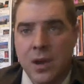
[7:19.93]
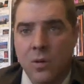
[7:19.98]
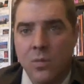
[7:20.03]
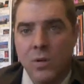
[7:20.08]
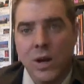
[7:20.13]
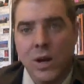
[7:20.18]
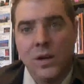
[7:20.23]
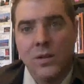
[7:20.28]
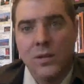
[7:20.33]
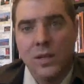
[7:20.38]

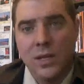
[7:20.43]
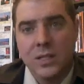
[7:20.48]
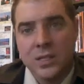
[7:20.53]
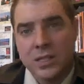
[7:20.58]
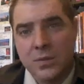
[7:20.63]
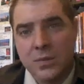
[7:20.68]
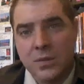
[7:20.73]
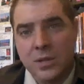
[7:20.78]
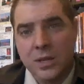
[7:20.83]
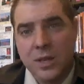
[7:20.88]
well, it's
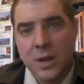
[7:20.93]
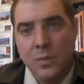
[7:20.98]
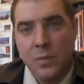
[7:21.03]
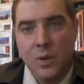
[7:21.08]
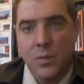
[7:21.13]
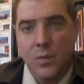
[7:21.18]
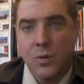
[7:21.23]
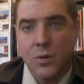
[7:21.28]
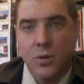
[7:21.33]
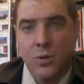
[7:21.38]
simply that
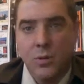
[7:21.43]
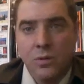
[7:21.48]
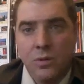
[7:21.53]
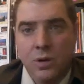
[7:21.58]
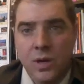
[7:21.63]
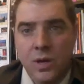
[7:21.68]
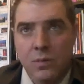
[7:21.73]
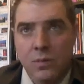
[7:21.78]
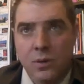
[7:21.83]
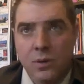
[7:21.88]
people
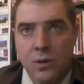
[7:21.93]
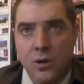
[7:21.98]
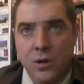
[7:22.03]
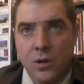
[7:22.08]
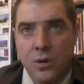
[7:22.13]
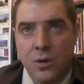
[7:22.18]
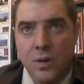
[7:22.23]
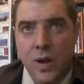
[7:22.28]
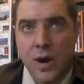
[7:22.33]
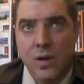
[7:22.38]
in
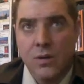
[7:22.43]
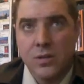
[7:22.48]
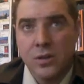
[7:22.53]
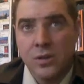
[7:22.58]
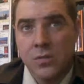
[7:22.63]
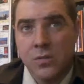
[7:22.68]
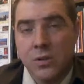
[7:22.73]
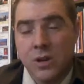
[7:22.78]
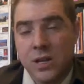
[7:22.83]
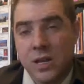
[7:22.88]
political power
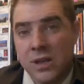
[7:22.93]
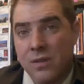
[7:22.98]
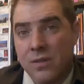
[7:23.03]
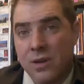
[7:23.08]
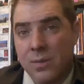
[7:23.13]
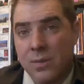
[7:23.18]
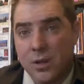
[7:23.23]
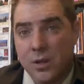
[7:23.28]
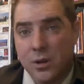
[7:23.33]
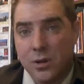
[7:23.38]
don't want to give
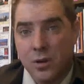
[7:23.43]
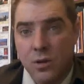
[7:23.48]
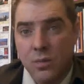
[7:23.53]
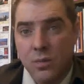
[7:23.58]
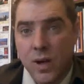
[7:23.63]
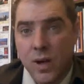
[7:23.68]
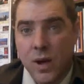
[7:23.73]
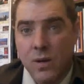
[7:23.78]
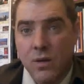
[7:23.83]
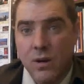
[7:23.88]
up political
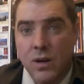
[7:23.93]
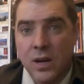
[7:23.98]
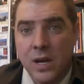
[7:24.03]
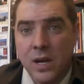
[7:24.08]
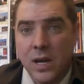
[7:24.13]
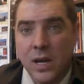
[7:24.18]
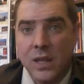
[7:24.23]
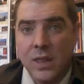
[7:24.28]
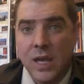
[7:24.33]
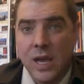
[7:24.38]
power,
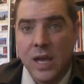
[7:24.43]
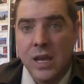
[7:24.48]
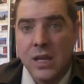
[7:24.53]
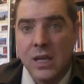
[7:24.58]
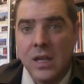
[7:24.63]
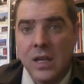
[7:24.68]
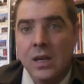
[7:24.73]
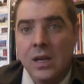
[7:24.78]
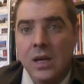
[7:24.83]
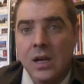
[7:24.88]
that
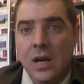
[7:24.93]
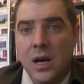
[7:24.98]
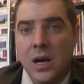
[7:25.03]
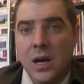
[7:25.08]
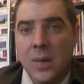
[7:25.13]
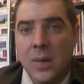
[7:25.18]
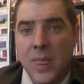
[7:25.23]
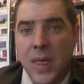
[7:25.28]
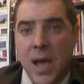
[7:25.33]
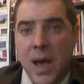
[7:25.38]

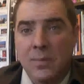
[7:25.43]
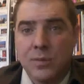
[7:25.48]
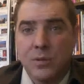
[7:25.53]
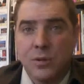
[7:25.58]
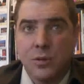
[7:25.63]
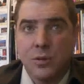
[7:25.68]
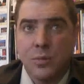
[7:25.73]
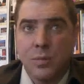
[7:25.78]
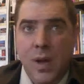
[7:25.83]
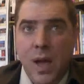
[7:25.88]

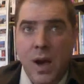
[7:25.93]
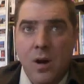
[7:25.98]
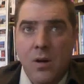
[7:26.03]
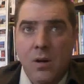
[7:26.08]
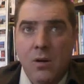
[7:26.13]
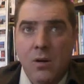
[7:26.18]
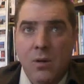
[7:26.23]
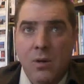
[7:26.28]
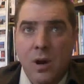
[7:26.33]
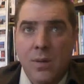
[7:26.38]
absolute
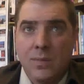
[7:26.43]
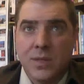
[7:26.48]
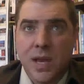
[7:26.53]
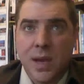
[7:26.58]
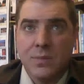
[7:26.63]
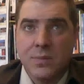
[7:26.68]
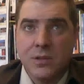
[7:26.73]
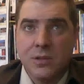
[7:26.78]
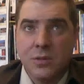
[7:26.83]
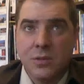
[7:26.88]
power corrupts
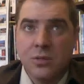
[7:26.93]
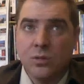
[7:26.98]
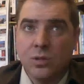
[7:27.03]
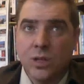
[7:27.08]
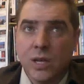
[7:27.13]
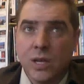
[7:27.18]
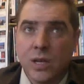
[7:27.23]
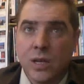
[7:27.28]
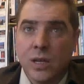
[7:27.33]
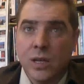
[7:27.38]

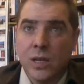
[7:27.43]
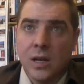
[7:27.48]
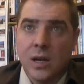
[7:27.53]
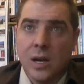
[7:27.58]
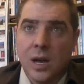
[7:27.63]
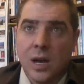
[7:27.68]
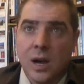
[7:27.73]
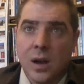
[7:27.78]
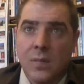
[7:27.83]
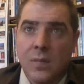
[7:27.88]
absolutely,
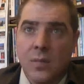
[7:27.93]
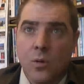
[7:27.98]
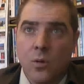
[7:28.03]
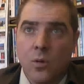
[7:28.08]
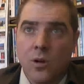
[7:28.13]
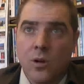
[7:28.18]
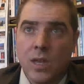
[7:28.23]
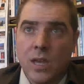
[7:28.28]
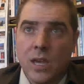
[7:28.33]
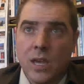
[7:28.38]

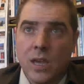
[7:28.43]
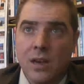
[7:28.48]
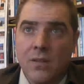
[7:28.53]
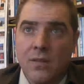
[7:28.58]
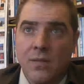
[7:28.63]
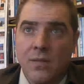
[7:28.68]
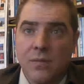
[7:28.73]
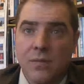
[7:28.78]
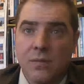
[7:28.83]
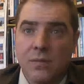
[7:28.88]
or they
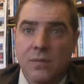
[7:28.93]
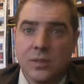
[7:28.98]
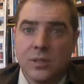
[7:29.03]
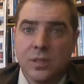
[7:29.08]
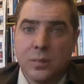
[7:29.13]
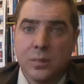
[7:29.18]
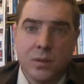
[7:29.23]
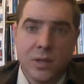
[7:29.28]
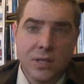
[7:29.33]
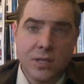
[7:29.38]
give
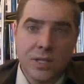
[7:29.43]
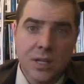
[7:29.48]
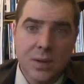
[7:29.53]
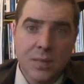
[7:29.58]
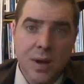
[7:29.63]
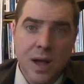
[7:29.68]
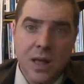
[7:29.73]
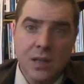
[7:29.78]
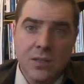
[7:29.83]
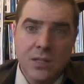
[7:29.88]
simplistic
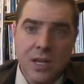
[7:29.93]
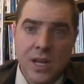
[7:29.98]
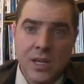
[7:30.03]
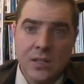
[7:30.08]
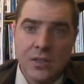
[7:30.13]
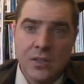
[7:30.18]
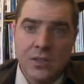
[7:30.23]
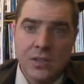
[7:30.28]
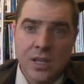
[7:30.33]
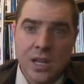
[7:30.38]
policy
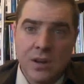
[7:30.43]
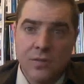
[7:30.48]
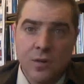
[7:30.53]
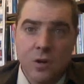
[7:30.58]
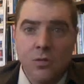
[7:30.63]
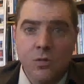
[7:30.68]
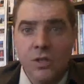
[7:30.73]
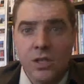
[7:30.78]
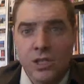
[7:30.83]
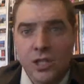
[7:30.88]
answers that if
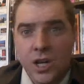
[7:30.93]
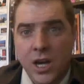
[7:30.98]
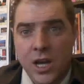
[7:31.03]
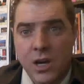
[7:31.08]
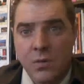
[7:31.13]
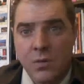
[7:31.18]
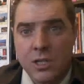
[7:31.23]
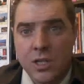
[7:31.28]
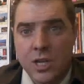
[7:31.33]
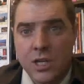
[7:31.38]
only
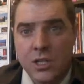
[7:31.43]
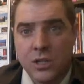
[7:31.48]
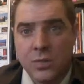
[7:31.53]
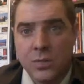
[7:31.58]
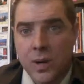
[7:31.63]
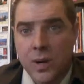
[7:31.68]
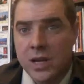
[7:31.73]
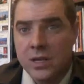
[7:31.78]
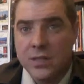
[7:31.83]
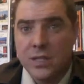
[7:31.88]
China would change its
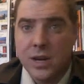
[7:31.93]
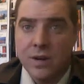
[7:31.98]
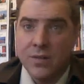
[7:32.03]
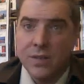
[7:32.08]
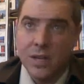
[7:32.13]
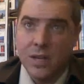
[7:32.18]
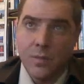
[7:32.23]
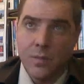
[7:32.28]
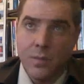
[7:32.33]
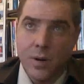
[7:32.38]
policy,
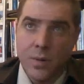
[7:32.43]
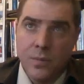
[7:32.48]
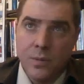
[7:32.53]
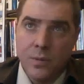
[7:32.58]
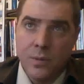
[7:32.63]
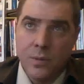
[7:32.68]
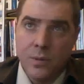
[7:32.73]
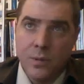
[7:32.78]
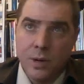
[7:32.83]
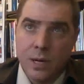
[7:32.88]
everything in Burma
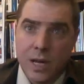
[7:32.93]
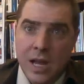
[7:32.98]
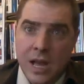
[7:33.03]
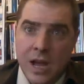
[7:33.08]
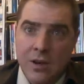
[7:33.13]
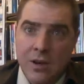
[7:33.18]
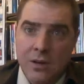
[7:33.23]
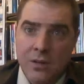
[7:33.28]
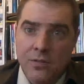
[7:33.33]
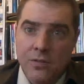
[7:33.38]
will work
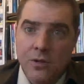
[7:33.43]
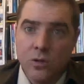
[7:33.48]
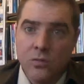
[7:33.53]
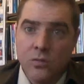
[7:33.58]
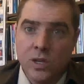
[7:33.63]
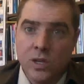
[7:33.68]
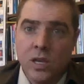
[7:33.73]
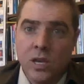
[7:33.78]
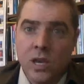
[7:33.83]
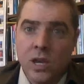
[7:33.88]
out, or if
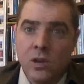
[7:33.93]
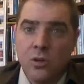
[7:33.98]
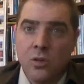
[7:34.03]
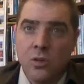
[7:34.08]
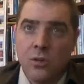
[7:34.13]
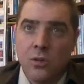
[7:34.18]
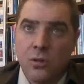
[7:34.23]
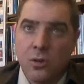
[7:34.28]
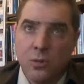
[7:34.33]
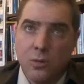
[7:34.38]
only
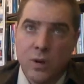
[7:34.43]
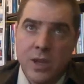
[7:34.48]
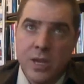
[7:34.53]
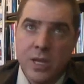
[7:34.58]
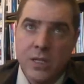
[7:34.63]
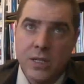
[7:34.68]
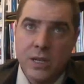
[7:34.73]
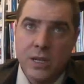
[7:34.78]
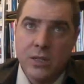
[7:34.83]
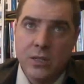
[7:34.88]
North
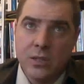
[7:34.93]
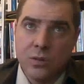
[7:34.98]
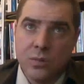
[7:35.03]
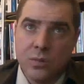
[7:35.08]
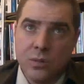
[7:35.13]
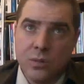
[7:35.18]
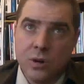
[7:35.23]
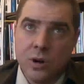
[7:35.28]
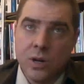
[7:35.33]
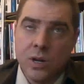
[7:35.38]
Korea didn't
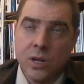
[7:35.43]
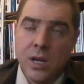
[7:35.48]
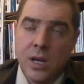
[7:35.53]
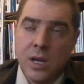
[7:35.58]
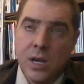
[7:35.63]
support